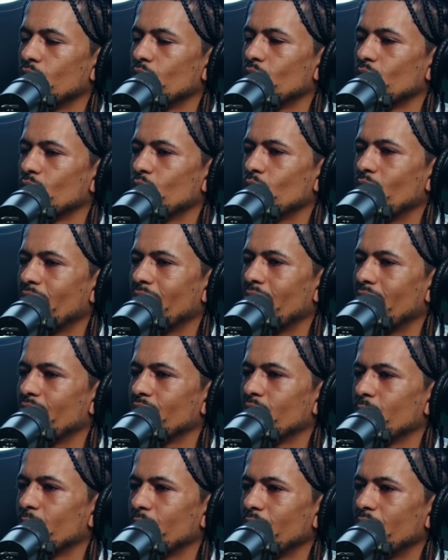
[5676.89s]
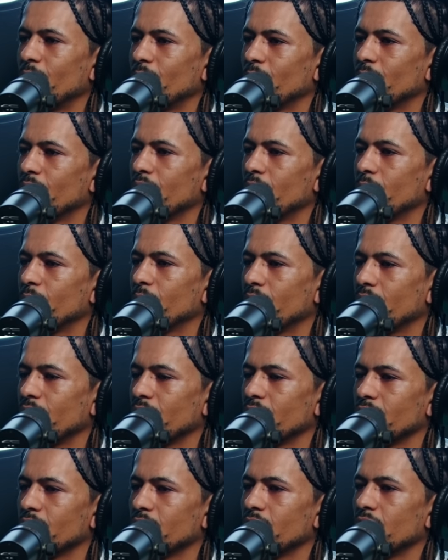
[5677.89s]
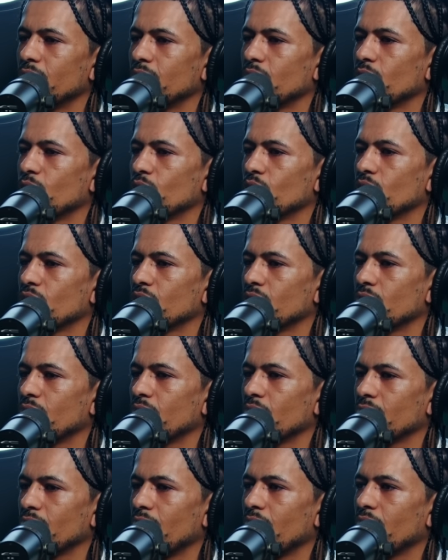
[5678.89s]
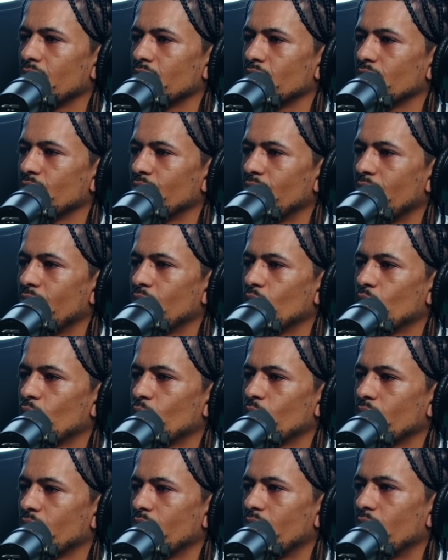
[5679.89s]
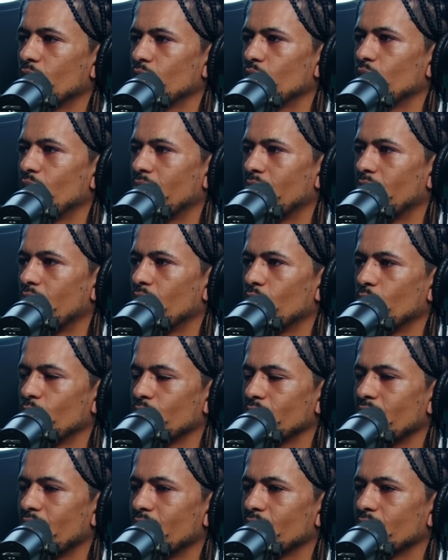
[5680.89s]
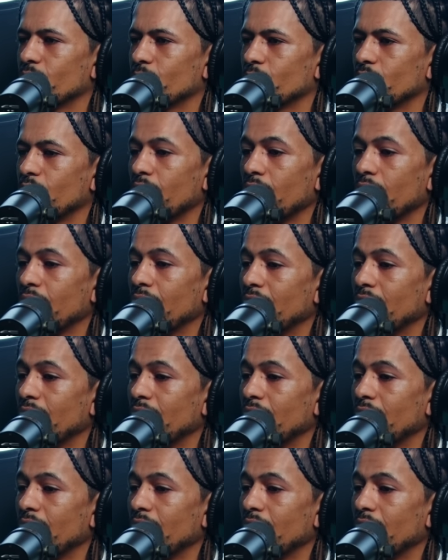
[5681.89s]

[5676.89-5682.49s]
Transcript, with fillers: No, you gotta have a plan B, plan C. Don't just think that because if that don't work out, you gotta always have some type.